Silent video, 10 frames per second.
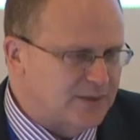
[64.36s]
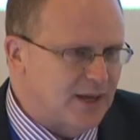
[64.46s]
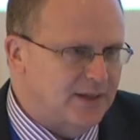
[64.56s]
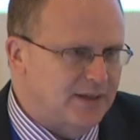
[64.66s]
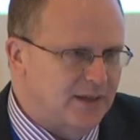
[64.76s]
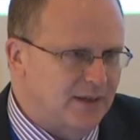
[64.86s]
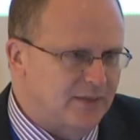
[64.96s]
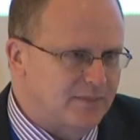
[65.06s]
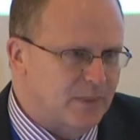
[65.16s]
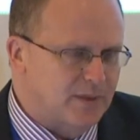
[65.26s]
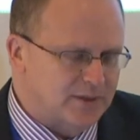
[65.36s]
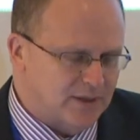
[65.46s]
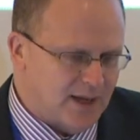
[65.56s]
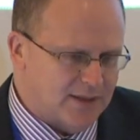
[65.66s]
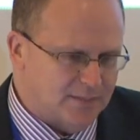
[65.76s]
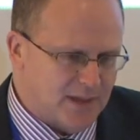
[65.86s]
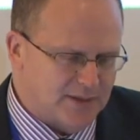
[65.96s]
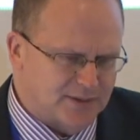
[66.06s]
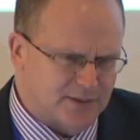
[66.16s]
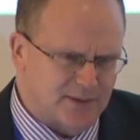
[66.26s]
this idea of personalized
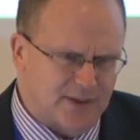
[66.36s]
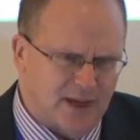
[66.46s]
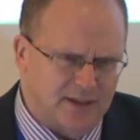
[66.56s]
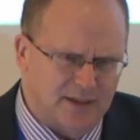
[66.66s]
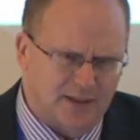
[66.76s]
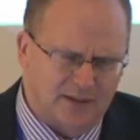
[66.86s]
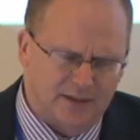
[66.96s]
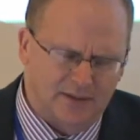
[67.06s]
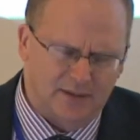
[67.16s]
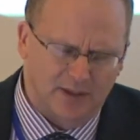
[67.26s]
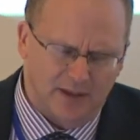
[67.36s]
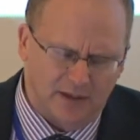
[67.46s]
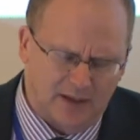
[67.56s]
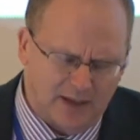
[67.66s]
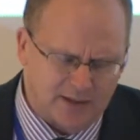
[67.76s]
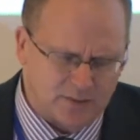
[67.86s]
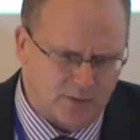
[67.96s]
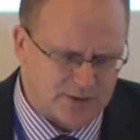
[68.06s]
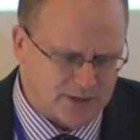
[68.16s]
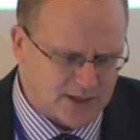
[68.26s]
medicine, or the idea that uh, against
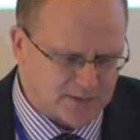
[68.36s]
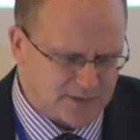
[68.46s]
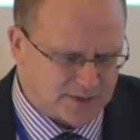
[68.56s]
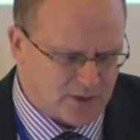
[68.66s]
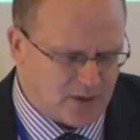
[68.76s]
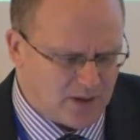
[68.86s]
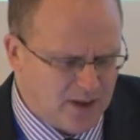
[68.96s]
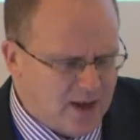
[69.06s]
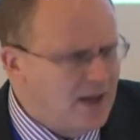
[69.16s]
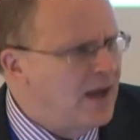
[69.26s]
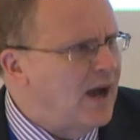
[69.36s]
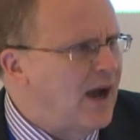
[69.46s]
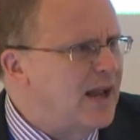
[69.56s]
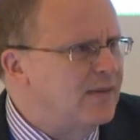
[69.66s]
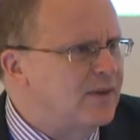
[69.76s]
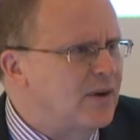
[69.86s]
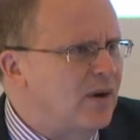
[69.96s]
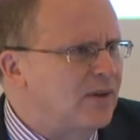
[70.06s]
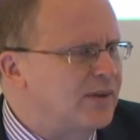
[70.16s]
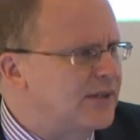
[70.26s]
one size fits all. I have
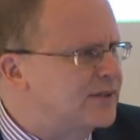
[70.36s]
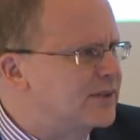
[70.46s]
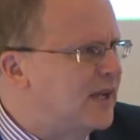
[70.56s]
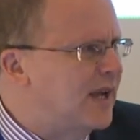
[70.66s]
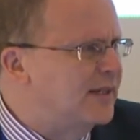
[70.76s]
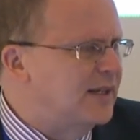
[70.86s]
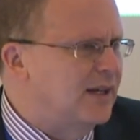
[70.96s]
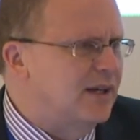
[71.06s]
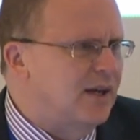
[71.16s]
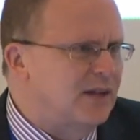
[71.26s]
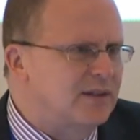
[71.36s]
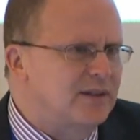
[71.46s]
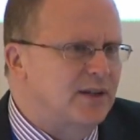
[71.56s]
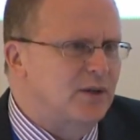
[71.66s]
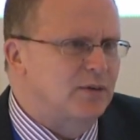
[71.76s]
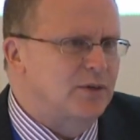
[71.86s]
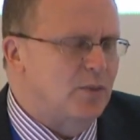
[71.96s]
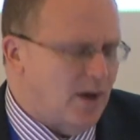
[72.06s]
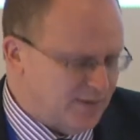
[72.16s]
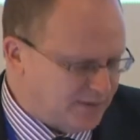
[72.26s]
called this idea a clinical
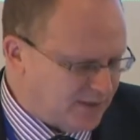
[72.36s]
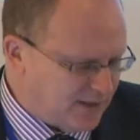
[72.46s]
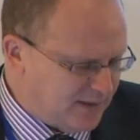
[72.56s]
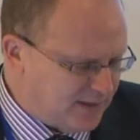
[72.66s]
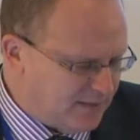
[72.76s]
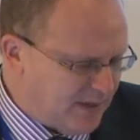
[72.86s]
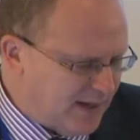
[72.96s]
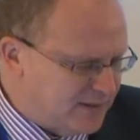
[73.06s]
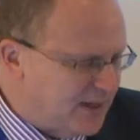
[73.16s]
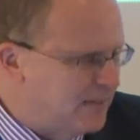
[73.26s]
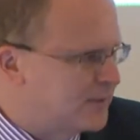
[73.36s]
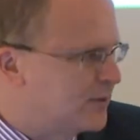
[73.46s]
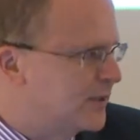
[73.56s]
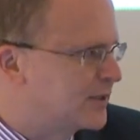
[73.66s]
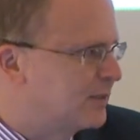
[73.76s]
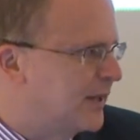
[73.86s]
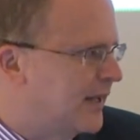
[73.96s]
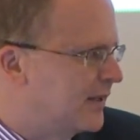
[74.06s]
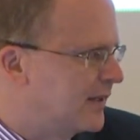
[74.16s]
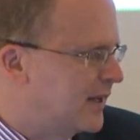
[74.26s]
nuance in my attempt to
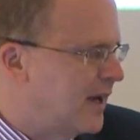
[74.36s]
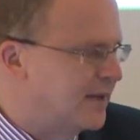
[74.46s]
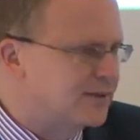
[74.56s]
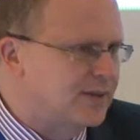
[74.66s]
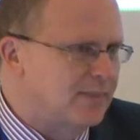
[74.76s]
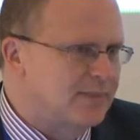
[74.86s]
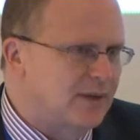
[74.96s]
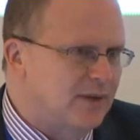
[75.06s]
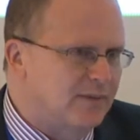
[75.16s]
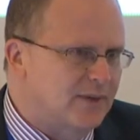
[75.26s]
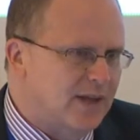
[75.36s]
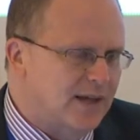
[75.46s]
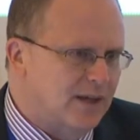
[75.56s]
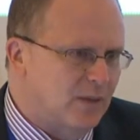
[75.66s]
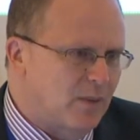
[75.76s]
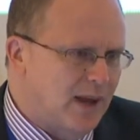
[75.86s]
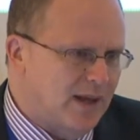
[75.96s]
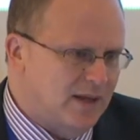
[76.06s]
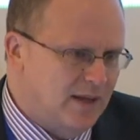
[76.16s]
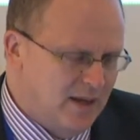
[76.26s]
explain the concept of getting
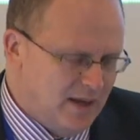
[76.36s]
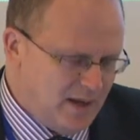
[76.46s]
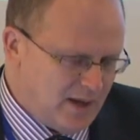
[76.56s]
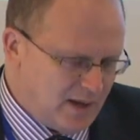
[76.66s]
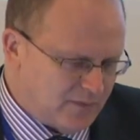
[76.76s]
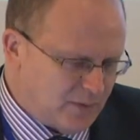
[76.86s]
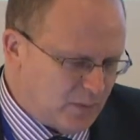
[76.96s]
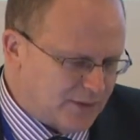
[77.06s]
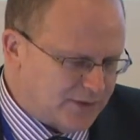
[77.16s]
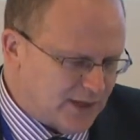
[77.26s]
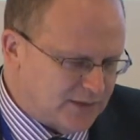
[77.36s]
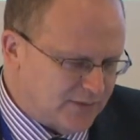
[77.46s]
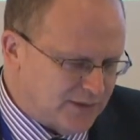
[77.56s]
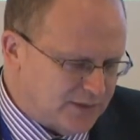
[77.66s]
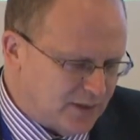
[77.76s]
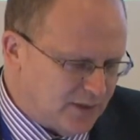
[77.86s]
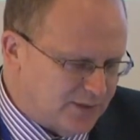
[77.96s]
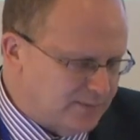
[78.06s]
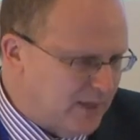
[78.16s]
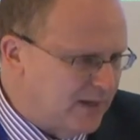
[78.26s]
away uh, from one size fits
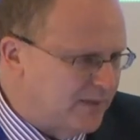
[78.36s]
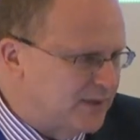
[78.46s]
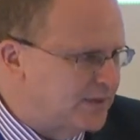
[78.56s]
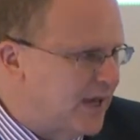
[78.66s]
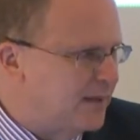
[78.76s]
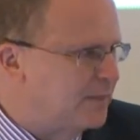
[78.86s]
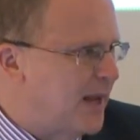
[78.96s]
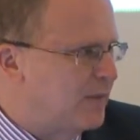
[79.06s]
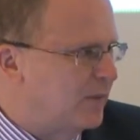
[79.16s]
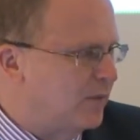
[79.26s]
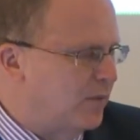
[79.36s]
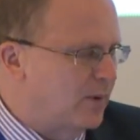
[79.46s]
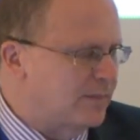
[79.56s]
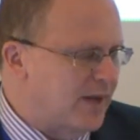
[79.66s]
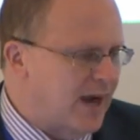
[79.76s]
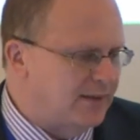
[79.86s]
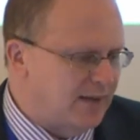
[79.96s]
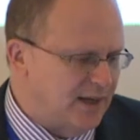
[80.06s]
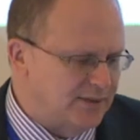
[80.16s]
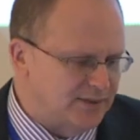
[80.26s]
all, benefit design, payment reform,
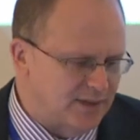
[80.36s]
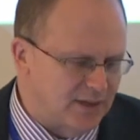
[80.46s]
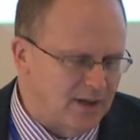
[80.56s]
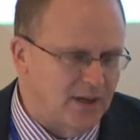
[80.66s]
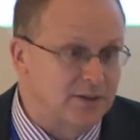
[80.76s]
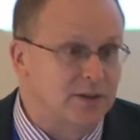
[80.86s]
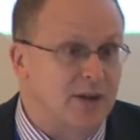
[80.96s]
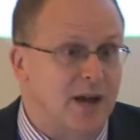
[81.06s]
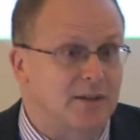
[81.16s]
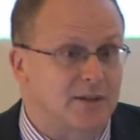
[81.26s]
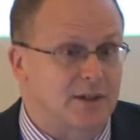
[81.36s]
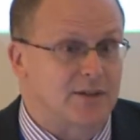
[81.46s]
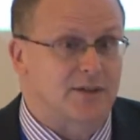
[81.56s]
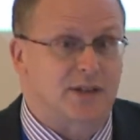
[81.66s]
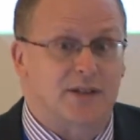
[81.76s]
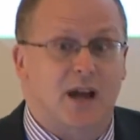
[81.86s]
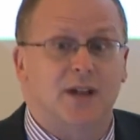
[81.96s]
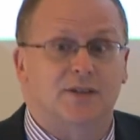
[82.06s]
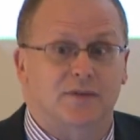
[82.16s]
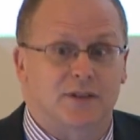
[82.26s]
guidelines uh, to non-clinicians and
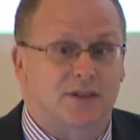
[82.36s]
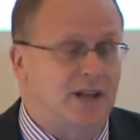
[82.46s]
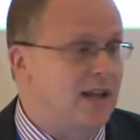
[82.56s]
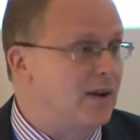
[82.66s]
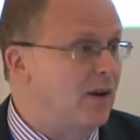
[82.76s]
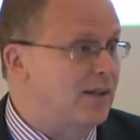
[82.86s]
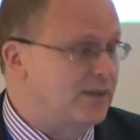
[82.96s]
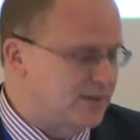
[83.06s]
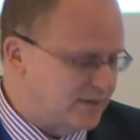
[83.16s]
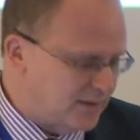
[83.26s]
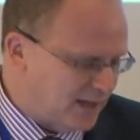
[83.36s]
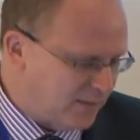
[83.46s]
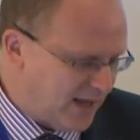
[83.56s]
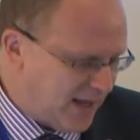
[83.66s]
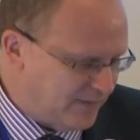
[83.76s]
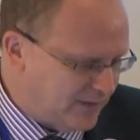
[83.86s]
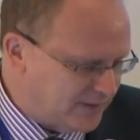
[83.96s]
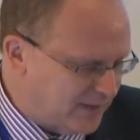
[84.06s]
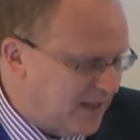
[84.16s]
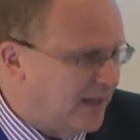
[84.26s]
non-sophisticated audiences like we have
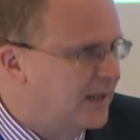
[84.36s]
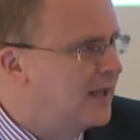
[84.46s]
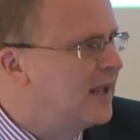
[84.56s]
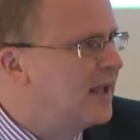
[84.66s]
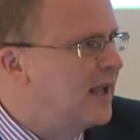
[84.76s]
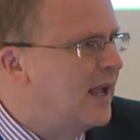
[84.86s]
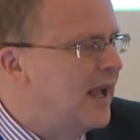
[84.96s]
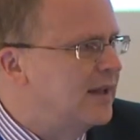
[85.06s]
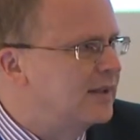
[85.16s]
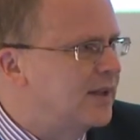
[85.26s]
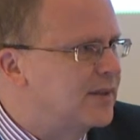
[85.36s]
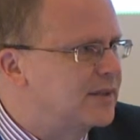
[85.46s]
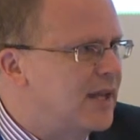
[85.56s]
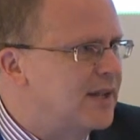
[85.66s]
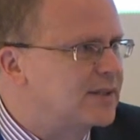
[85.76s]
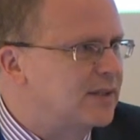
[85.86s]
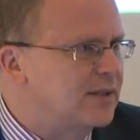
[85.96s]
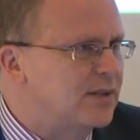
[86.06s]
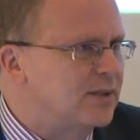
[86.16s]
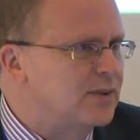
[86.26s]
here today. And uh, the tenets of
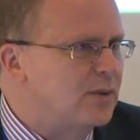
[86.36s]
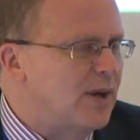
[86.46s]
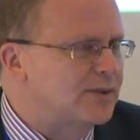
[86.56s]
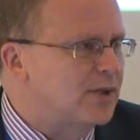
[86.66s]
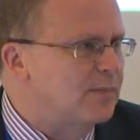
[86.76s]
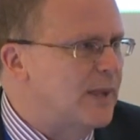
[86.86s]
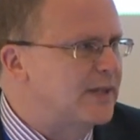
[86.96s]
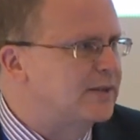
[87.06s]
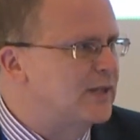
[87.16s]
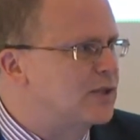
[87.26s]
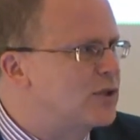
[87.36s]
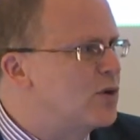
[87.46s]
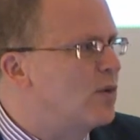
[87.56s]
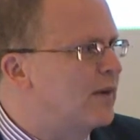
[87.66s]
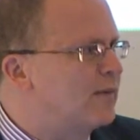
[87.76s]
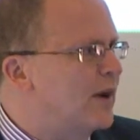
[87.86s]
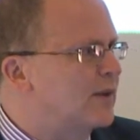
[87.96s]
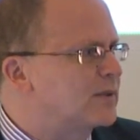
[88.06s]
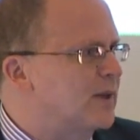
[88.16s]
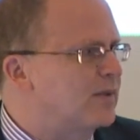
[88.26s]
clinical nuance are basically two and
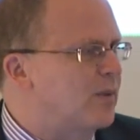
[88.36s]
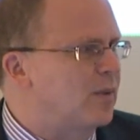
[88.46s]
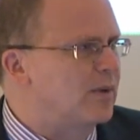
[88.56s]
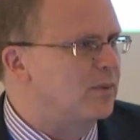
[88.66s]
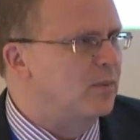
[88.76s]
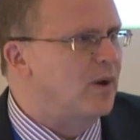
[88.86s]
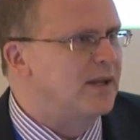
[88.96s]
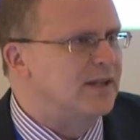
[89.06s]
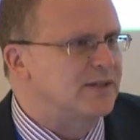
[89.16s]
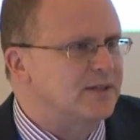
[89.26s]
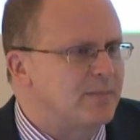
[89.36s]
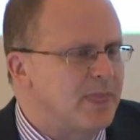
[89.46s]
very straightforward. One is